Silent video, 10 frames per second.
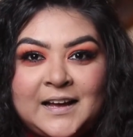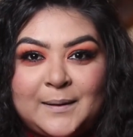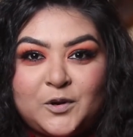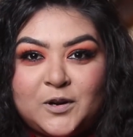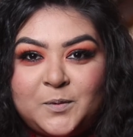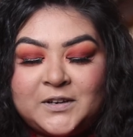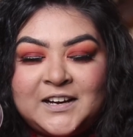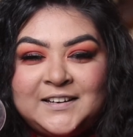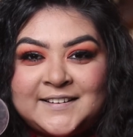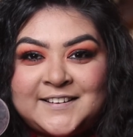I'm gonna put
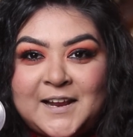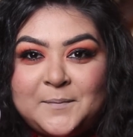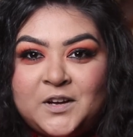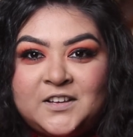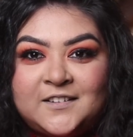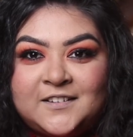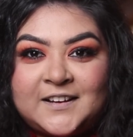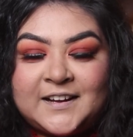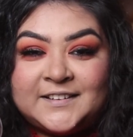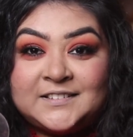a disclaimer here,
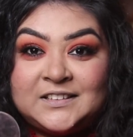guys.